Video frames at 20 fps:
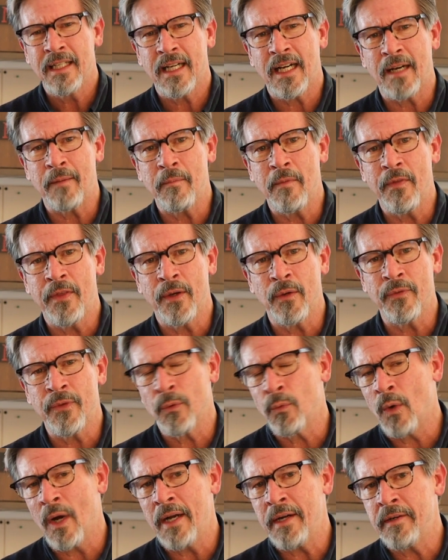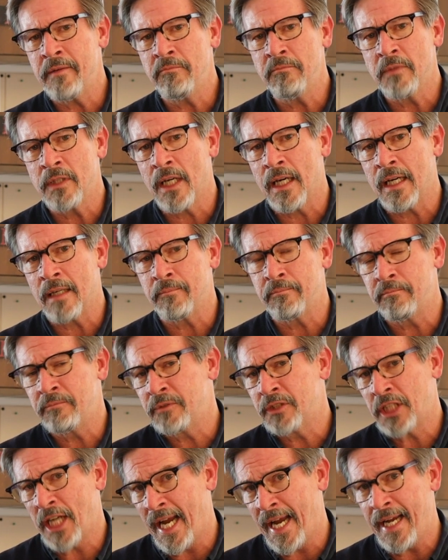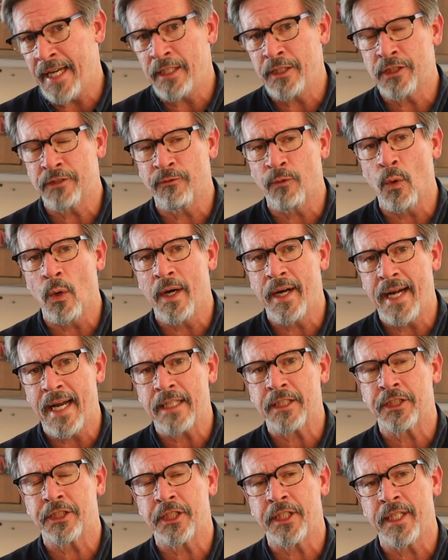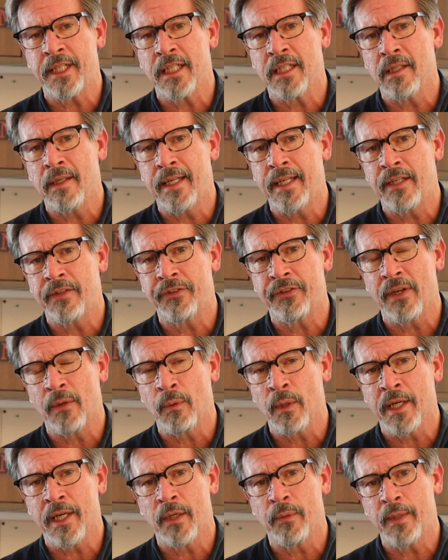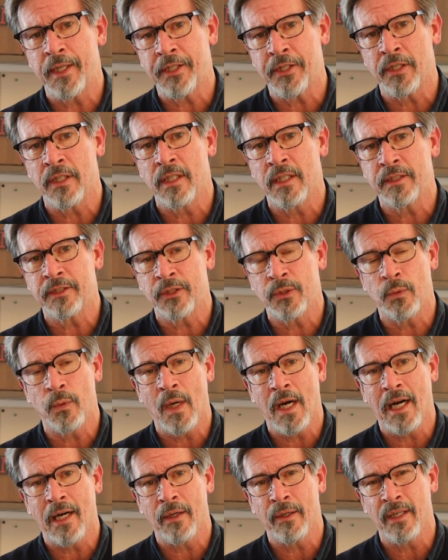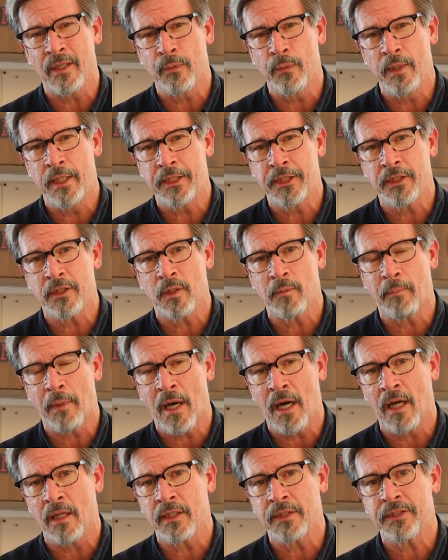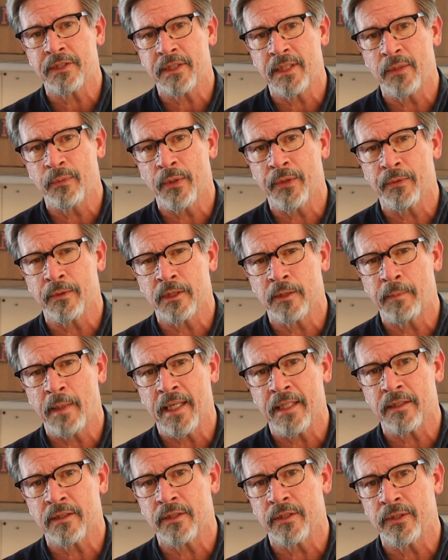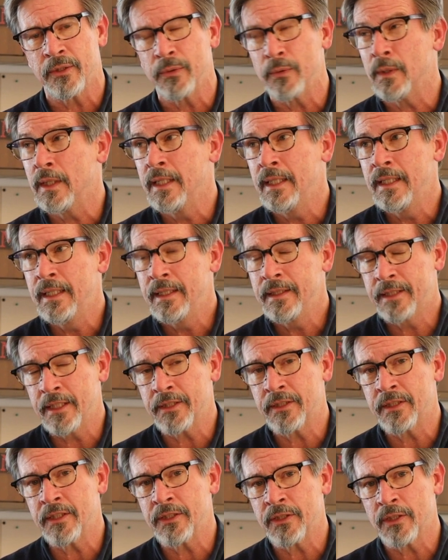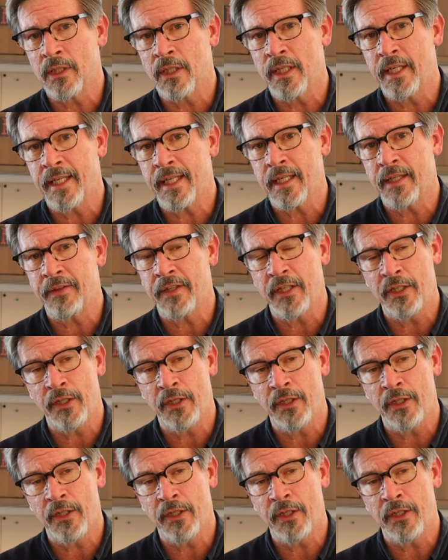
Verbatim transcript: Um, the, the one uh, change for next year is that we're going to return to our original policy with respect to distance learning and